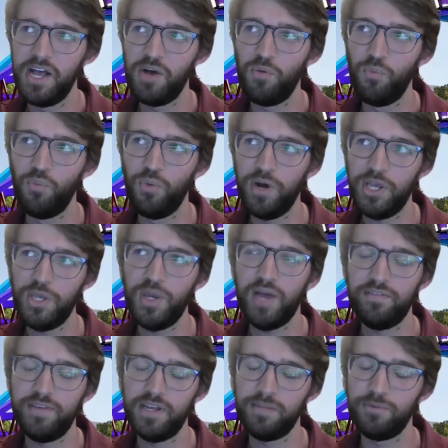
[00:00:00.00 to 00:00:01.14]
what you have
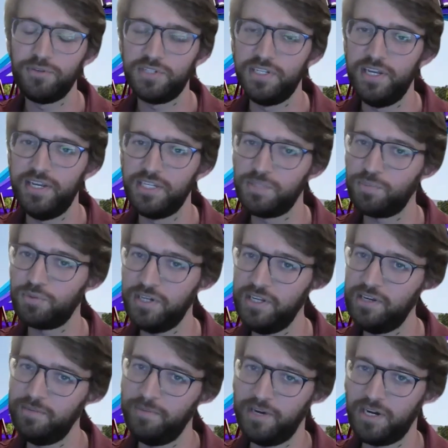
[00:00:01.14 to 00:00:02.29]
available today is pretty
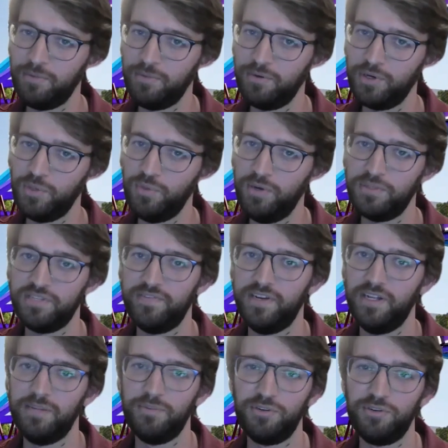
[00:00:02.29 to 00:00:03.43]
comparable to what was
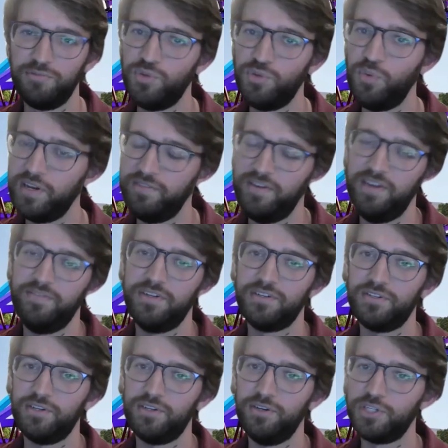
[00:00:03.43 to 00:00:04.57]
available 25
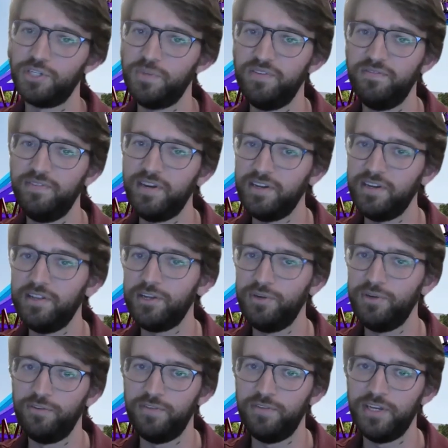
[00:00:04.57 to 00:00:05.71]
years ago. There's been very little
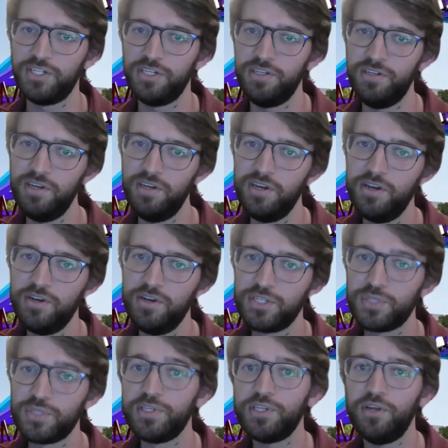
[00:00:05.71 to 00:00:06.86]
innovation.
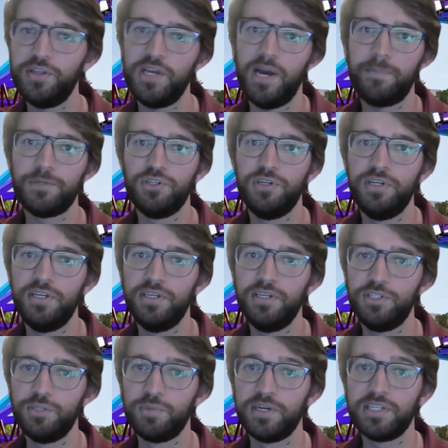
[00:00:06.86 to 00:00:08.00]
So we saw the opportunity to bring